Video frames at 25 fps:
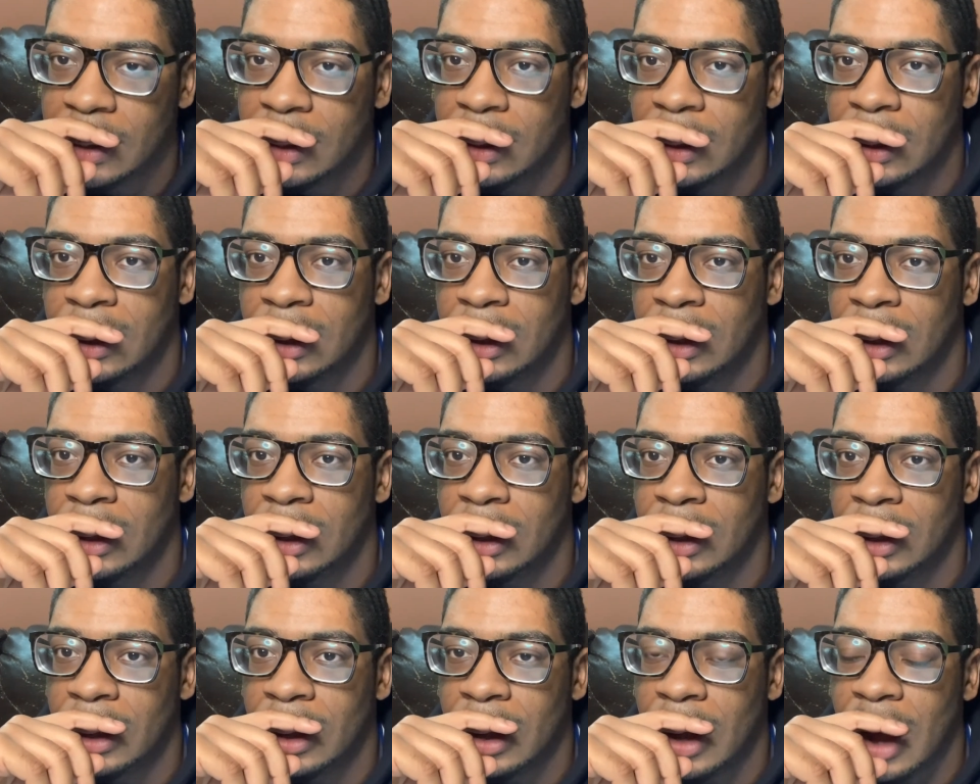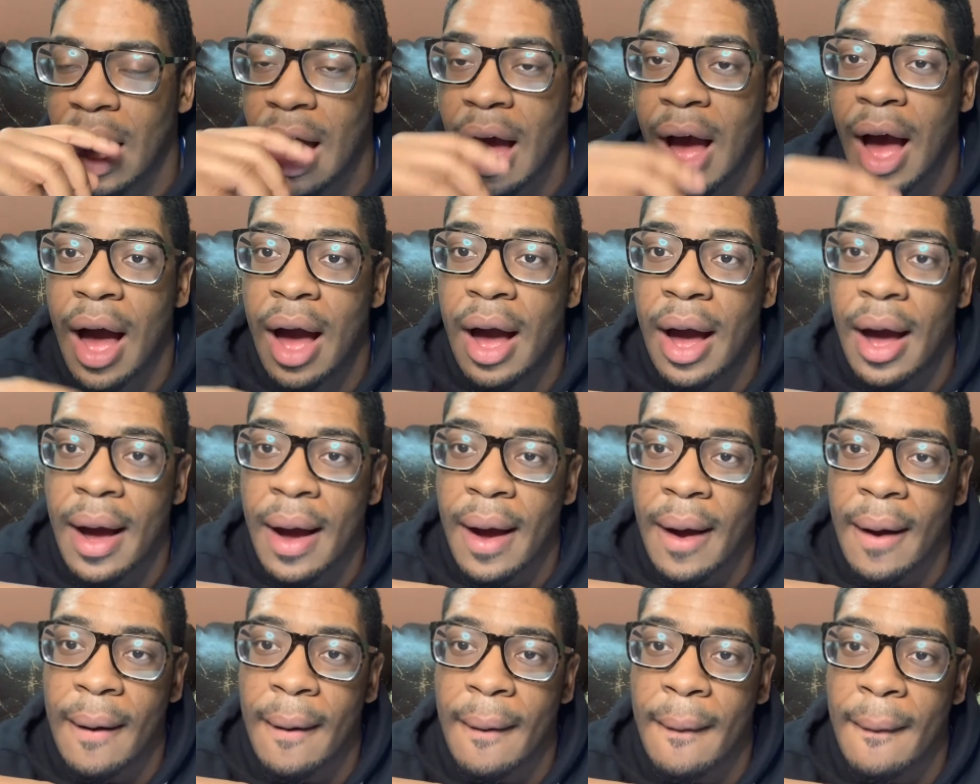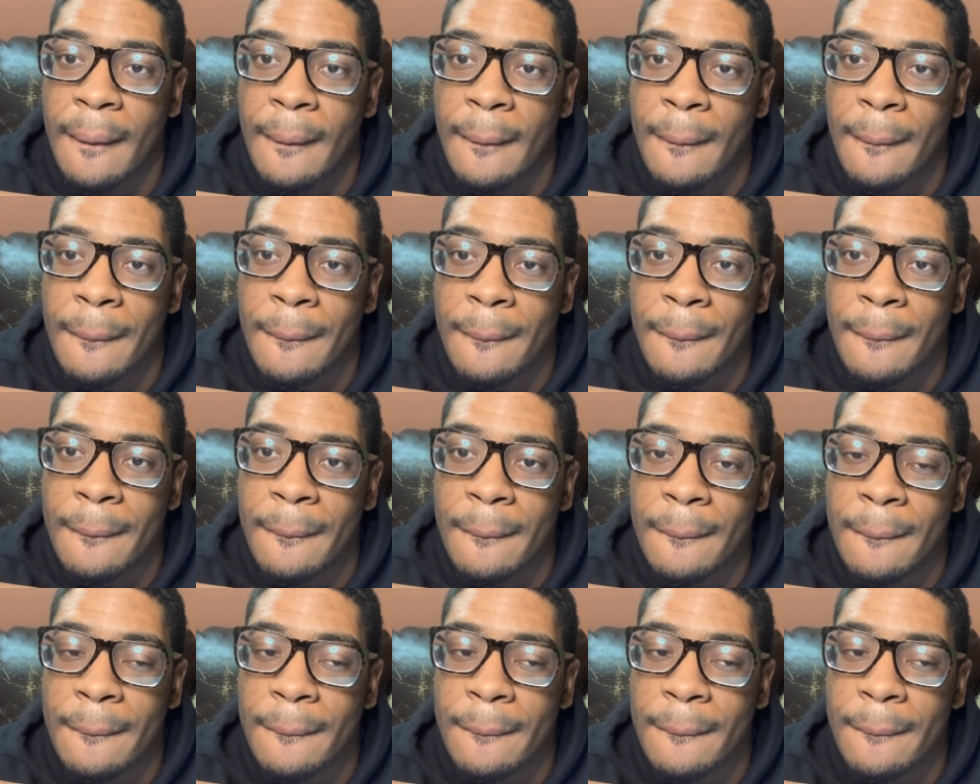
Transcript: Nothing is said.